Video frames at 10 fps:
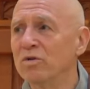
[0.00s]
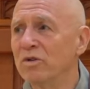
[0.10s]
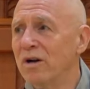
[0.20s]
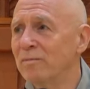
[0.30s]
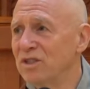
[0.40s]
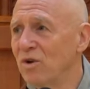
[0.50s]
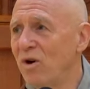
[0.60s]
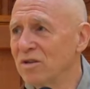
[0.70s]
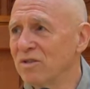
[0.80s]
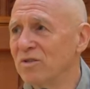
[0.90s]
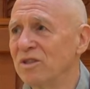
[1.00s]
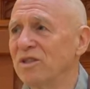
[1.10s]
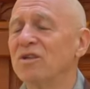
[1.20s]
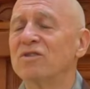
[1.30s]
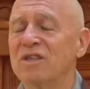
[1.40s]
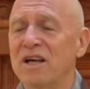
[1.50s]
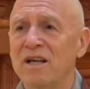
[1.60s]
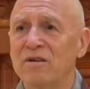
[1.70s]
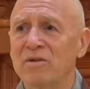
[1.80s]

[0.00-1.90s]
Dharma talk during Kyoche,